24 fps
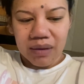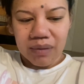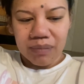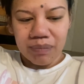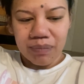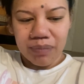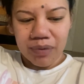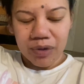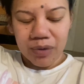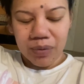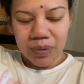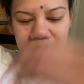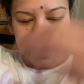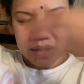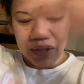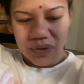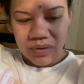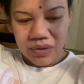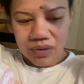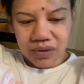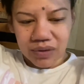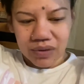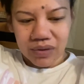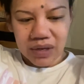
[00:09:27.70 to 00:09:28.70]
between
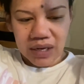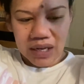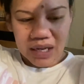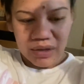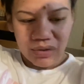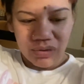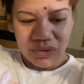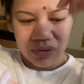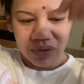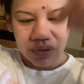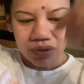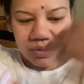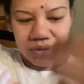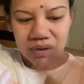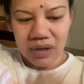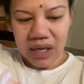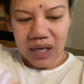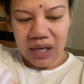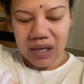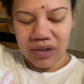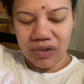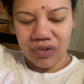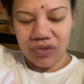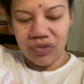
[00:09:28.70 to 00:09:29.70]
your rehu
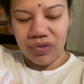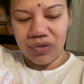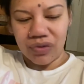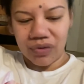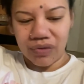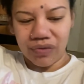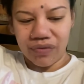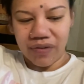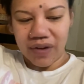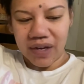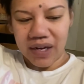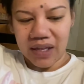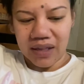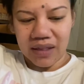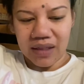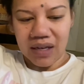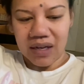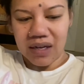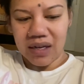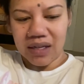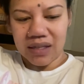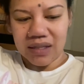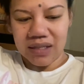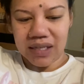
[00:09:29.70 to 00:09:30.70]
and your whare
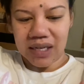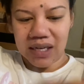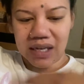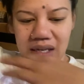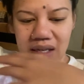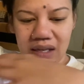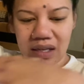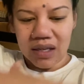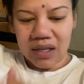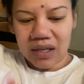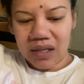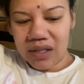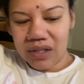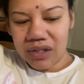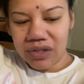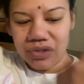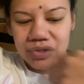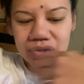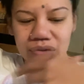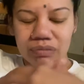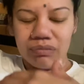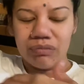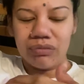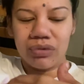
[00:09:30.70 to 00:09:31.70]
tangata is
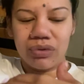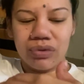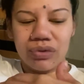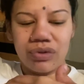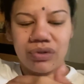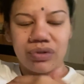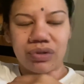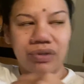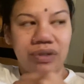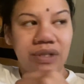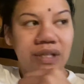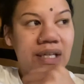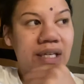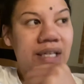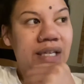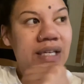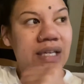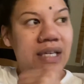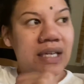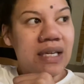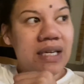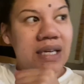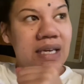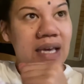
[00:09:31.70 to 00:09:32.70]
your motoi,
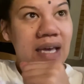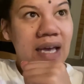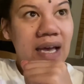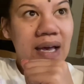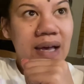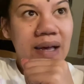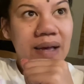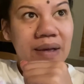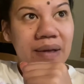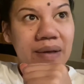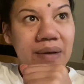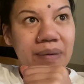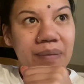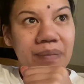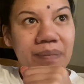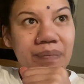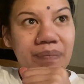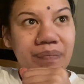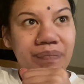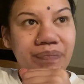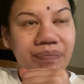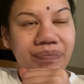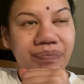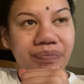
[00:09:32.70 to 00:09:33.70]

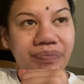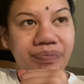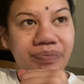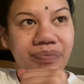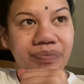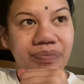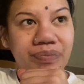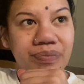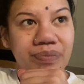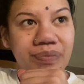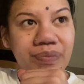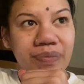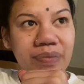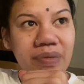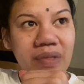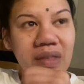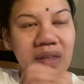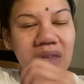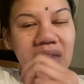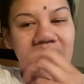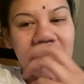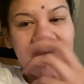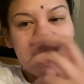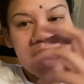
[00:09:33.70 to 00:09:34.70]
and
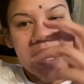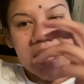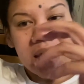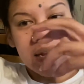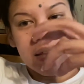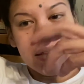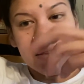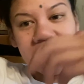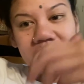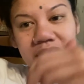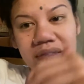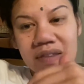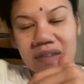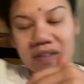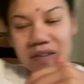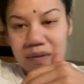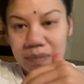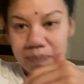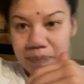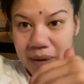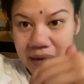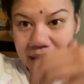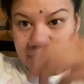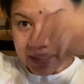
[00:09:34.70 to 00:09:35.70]
it's the
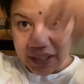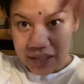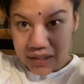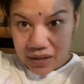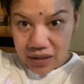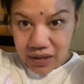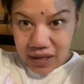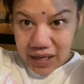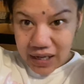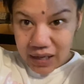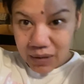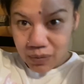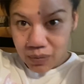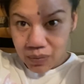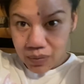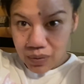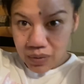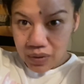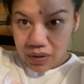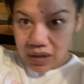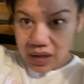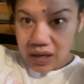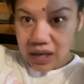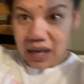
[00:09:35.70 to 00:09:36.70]
space, so like
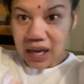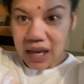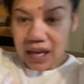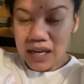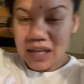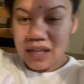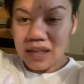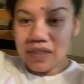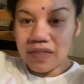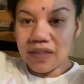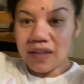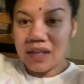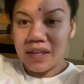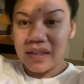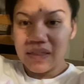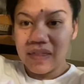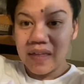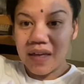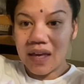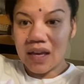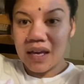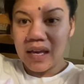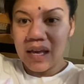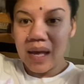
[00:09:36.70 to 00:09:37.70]
anything
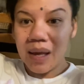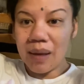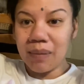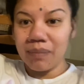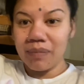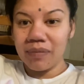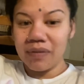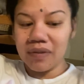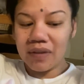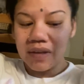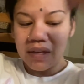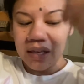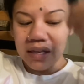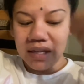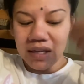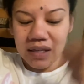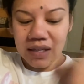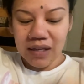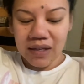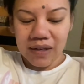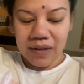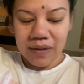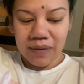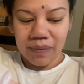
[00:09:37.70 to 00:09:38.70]
that comes
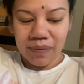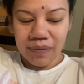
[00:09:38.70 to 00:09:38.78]
in,